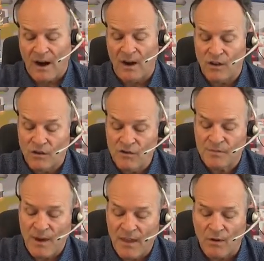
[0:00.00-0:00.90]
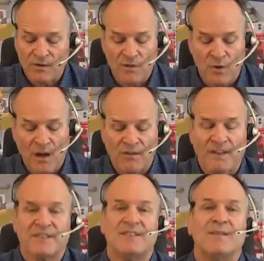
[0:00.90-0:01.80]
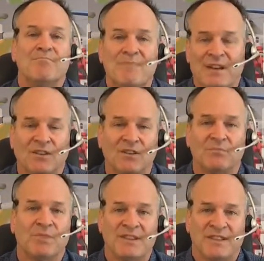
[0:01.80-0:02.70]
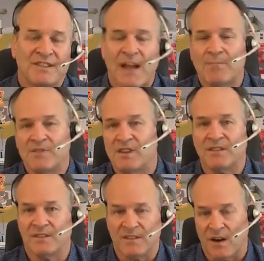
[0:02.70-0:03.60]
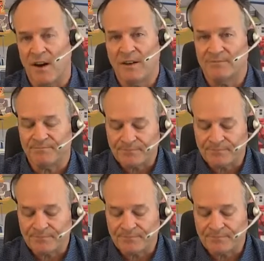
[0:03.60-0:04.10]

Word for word: are used by those around us to build perceptions. All right.